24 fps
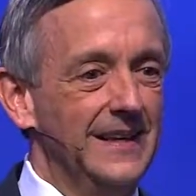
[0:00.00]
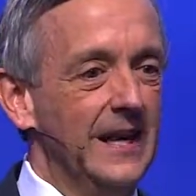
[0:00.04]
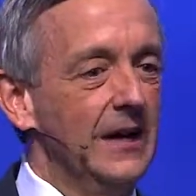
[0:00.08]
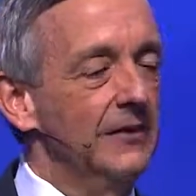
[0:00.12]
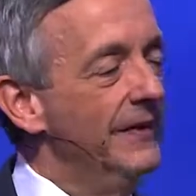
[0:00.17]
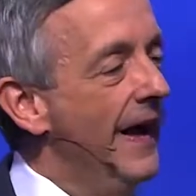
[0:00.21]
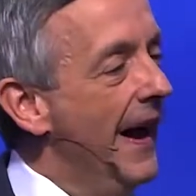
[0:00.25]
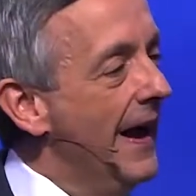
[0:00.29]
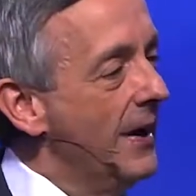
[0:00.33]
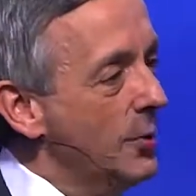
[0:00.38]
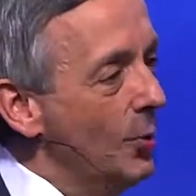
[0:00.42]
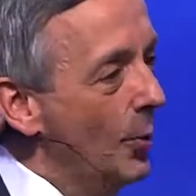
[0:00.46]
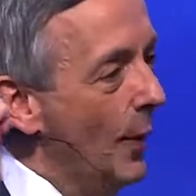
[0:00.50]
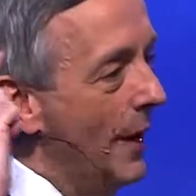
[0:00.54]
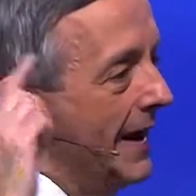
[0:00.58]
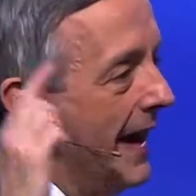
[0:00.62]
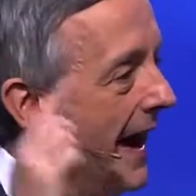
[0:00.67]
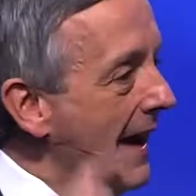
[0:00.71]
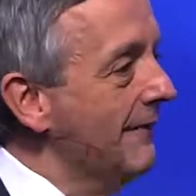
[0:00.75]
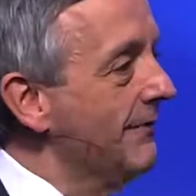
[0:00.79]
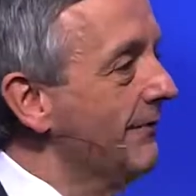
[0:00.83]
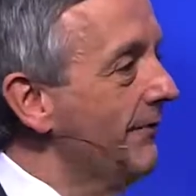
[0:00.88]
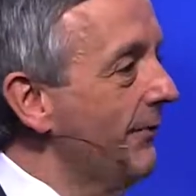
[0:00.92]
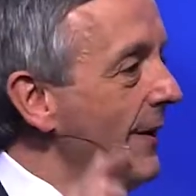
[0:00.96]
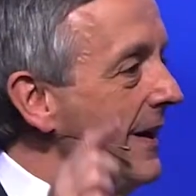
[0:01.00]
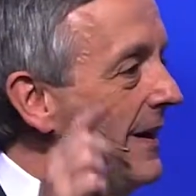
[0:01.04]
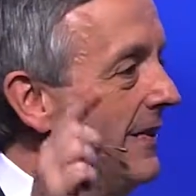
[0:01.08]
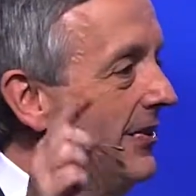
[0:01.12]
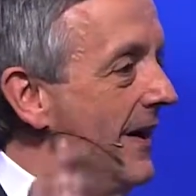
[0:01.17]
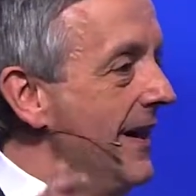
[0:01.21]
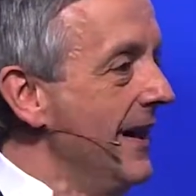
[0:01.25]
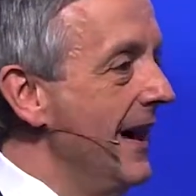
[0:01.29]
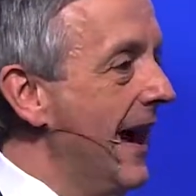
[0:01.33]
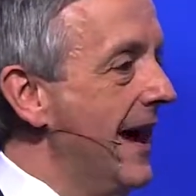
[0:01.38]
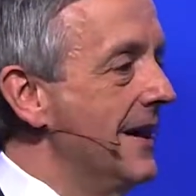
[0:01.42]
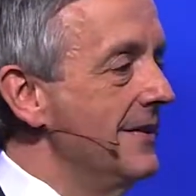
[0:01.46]
to evaluate
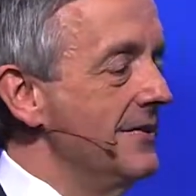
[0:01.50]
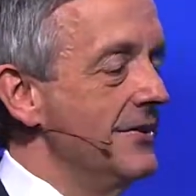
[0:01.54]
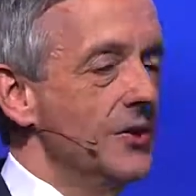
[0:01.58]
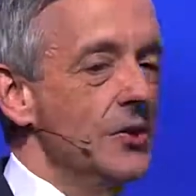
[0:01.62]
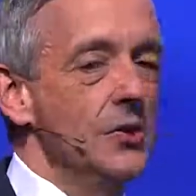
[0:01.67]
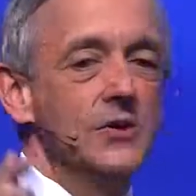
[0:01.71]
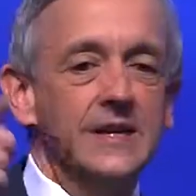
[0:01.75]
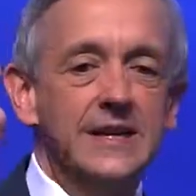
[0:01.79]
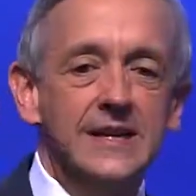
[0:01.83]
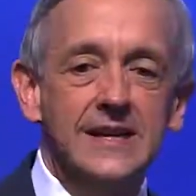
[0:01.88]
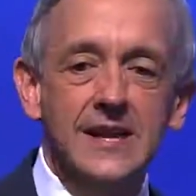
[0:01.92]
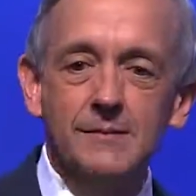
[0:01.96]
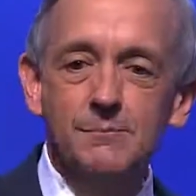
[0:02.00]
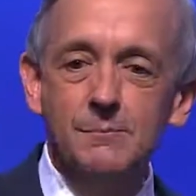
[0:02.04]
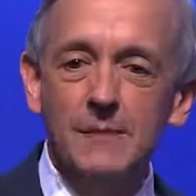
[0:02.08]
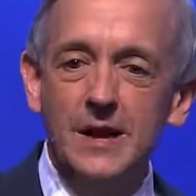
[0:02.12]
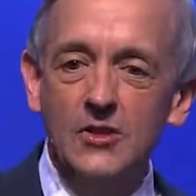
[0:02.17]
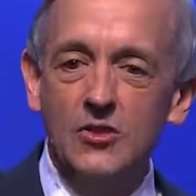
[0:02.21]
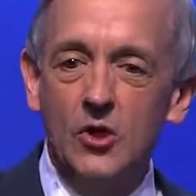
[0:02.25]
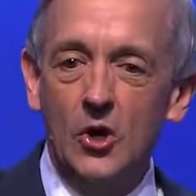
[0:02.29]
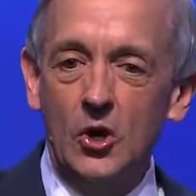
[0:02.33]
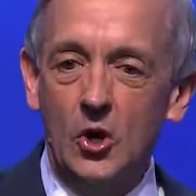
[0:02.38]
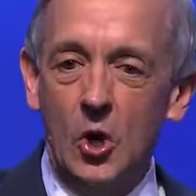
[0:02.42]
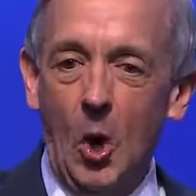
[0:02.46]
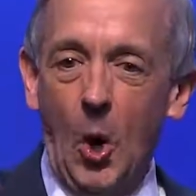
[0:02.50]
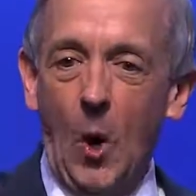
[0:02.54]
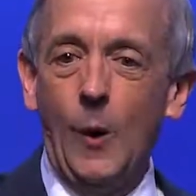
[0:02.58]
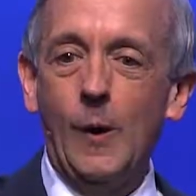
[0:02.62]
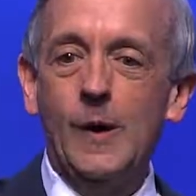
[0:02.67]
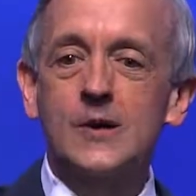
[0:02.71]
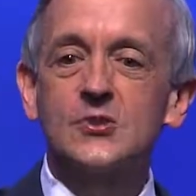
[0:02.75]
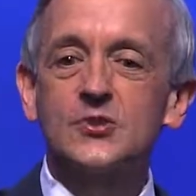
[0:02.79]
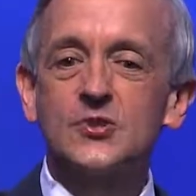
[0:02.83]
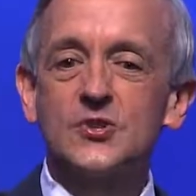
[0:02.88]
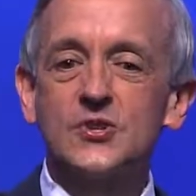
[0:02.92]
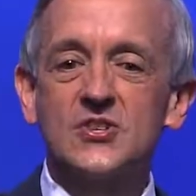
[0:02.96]
everything I do, to give me the
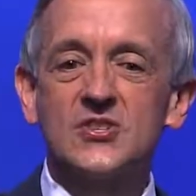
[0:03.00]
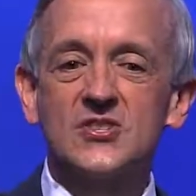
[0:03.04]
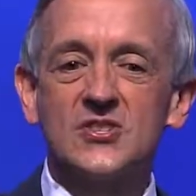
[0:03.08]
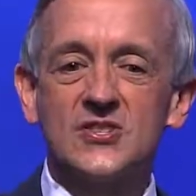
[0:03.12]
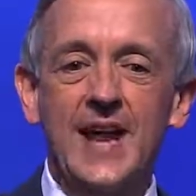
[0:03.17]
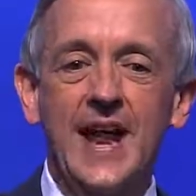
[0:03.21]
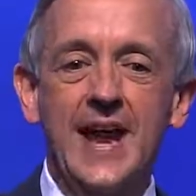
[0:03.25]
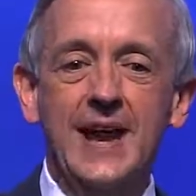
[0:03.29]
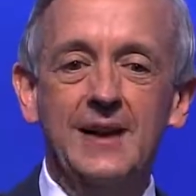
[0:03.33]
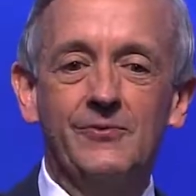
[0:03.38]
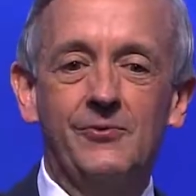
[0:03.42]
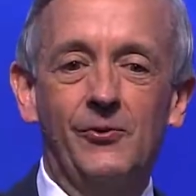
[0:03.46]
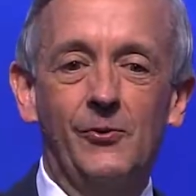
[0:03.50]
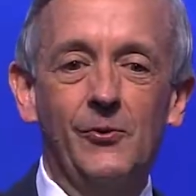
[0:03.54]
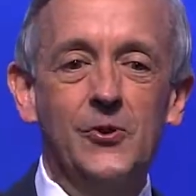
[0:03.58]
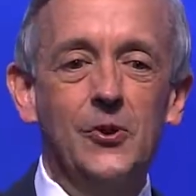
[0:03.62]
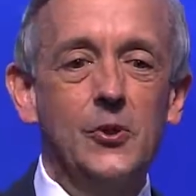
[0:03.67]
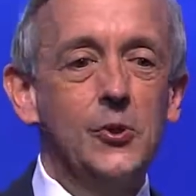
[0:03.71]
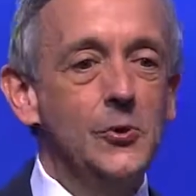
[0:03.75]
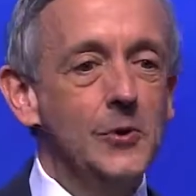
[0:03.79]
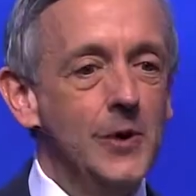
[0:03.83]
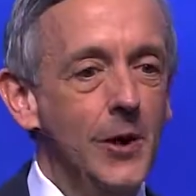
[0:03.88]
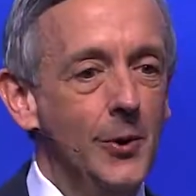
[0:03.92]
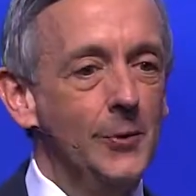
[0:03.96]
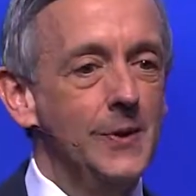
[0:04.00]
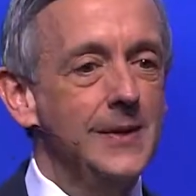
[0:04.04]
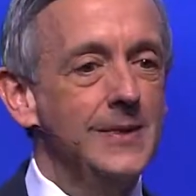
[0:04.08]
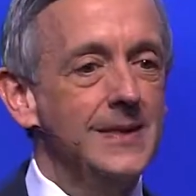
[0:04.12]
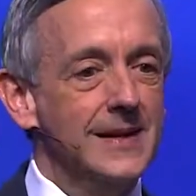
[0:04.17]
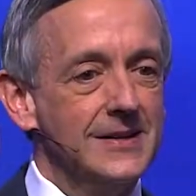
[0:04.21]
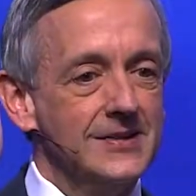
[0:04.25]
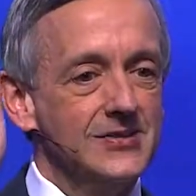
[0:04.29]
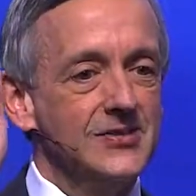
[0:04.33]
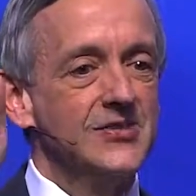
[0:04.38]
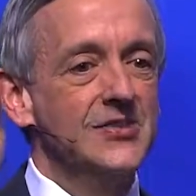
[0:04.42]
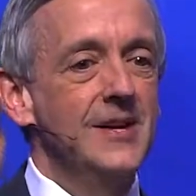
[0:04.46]
courage to stand for you,
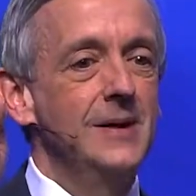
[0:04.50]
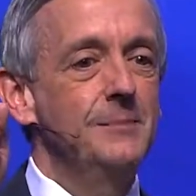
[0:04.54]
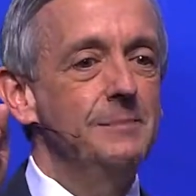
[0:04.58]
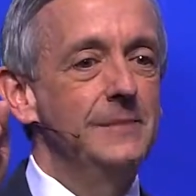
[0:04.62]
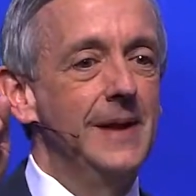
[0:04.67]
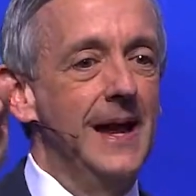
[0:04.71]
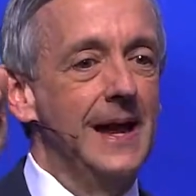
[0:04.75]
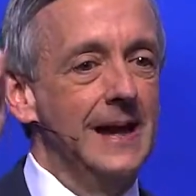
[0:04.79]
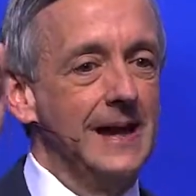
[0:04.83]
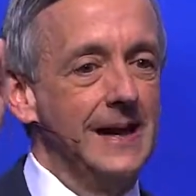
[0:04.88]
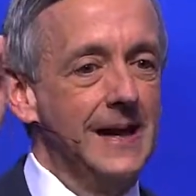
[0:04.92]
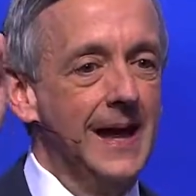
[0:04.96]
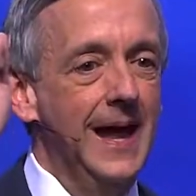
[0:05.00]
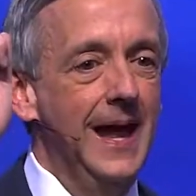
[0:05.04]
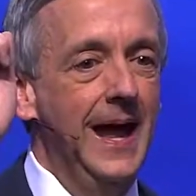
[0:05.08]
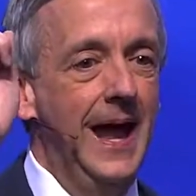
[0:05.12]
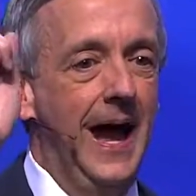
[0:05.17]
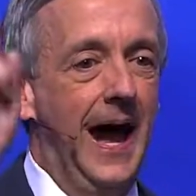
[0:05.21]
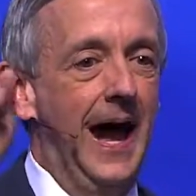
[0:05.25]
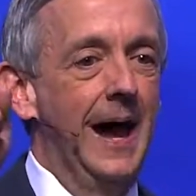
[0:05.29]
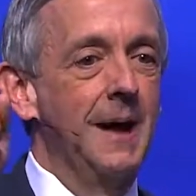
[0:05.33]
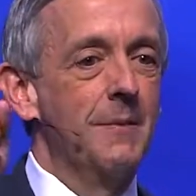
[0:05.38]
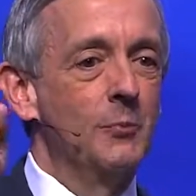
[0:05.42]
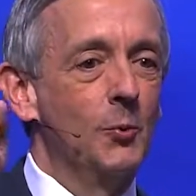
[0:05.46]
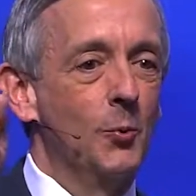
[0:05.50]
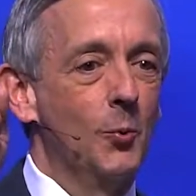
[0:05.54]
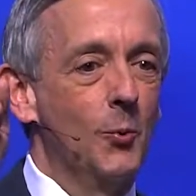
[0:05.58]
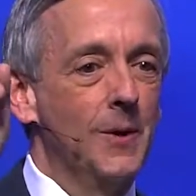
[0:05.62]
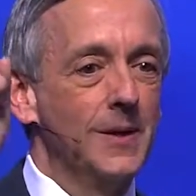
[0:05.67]
knowing that someday I'm